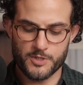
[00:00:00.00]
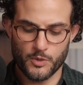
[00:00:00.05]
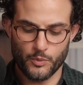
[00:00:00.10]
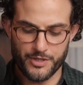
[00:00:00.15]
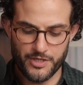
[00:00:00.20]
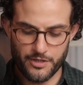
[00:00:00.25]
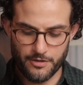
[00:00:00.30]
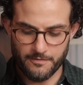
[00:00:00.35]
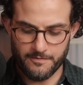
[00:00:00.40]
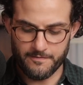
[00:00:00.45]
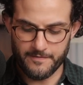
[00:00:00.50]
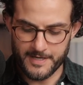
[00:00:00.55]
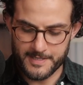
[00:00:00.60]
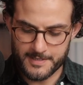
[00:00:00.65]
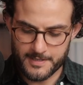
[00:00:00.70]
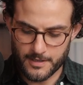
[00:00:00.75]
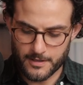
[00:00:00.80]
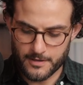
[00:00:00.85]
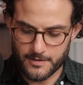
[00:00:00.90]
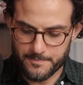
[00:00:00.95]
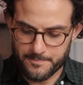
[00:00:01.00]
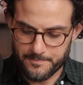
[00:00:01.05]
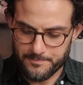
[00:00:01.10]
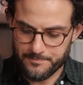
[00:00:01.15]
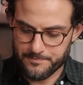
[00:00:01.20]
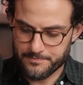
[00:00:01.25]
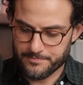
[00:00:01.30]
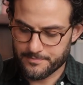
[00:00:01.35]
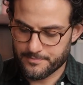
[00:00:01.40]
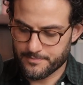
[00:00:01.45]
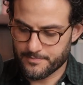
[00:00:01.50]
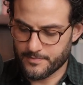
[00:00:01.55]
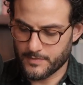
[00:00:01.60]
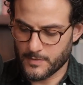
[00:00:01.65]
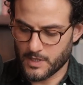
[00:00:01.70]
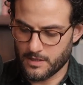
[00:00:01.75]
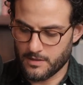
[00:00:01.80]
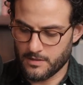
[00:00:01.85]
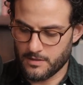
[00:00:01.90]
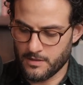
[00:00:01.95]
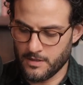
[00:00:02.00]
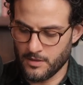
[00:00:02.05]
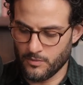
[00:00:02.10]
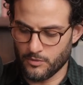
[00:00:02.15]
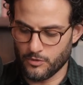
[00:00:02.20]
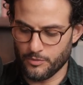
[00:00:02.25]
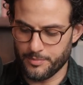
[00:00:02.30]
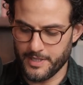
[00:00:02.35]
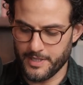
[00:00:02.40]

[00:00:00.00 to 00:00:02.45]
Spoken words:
So when you're facing it, it will